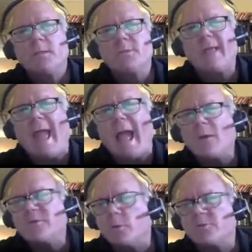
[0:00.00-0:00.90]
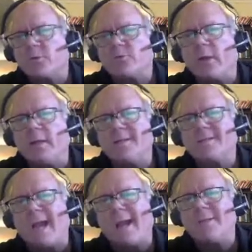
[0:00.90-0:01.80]
So the households are treated
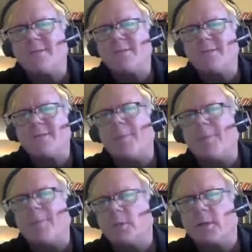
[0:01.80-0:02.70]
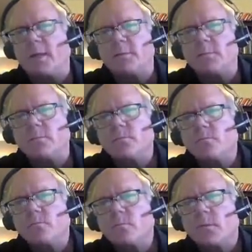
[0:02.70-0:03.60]
as kind of dumb and backward looking.
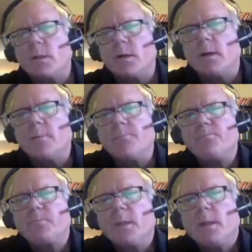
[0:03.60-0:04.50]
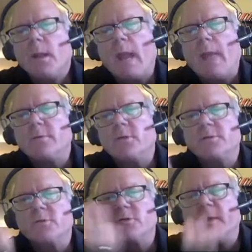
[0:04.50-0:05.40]
And there's
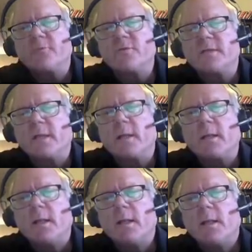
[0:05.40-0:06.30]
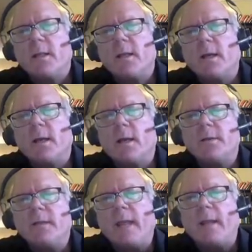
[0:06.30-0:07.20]
also some interesting
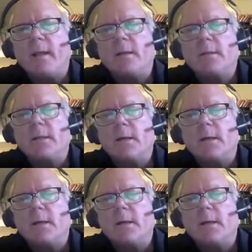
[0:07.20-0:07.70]
data.